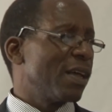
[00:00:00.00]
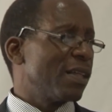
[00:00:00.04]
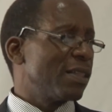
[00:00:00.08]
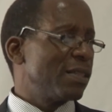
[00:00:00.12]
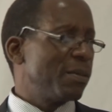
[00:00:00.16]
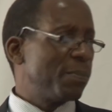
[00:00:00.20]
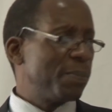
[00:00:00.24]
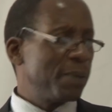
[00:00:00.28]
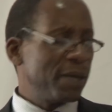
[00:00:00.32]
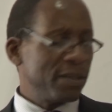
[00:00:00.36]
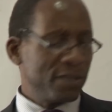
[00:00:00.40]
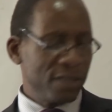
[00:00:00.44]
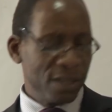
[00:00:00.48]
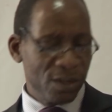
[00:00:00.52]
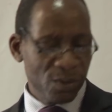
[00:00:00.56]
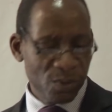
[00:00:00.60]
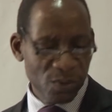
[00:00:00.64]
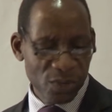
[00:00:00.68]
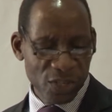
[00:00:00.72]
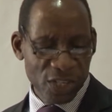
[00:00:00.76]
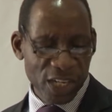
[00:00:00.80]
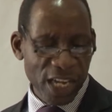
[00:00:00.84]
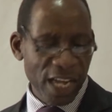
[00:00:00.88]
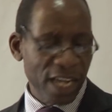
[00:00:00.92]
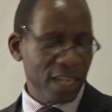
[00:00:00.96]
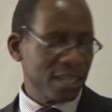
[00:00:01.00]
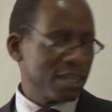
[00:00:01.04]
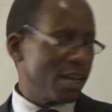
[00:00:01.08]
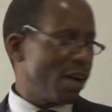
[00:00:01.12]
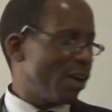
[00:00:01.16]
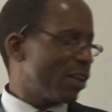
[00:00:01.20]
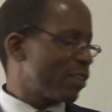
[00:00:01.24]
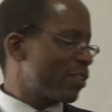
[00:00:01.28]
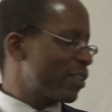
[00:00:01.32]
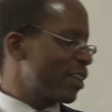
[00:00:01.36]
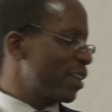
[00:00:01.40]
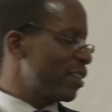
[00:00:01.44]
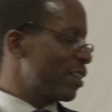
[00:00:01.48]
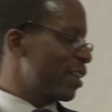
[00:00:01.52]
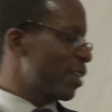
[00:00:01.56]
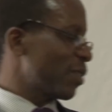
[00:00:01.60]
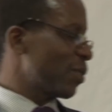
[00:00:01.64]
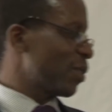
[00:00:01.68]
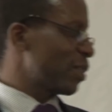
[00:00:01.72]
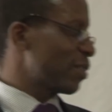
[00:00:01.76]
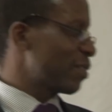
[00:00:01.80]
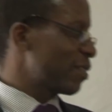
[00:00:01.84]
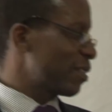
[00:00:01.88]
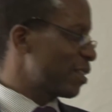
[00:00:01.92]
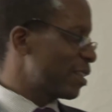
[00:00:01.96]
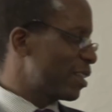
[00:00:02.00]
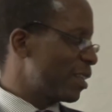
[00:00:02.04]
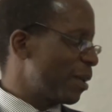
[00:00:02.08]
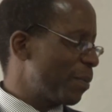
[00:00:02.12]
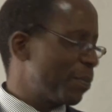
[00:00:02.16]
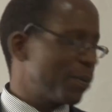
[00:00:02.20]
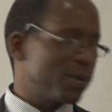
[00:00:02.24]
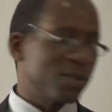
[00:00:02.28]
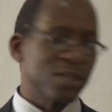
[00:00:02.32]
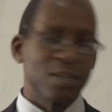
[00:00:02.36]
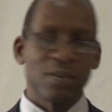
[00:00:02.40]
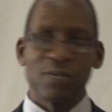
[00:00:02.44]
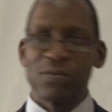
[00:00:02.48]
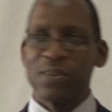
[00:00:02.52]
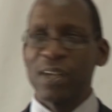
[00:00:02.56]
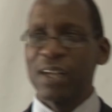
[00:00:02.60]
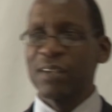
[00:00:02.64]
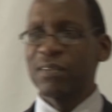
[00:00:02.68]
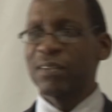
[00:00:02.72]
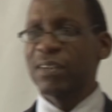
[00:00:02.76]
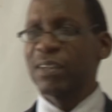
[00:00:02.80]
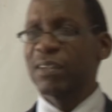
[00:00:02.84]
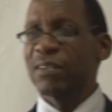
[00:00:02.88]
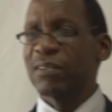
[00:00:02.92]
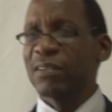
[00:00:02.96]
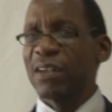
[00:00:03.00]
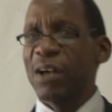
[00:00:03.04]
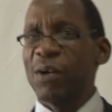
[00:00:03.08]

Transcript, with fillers: The person who chaired our session was the Deputy Chief Justice.